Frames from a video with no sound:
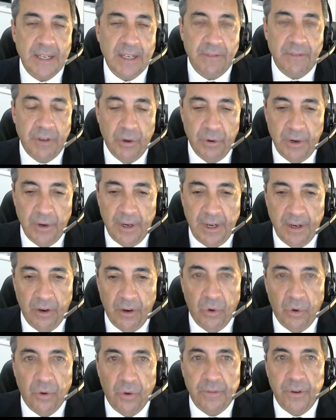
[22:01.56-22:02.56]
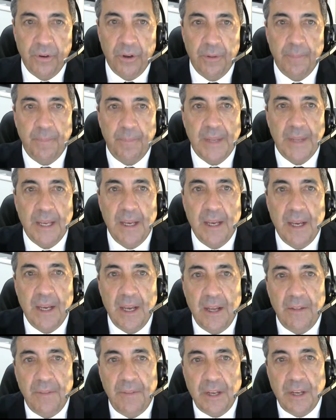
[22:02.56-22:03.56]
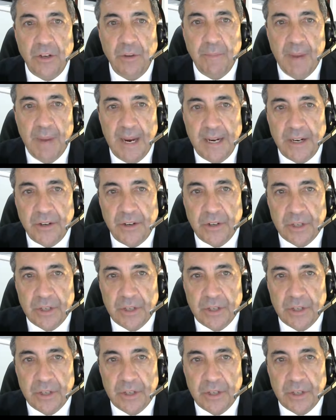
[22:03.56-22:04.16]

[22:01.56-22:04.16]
if you're in a law firm, then you may need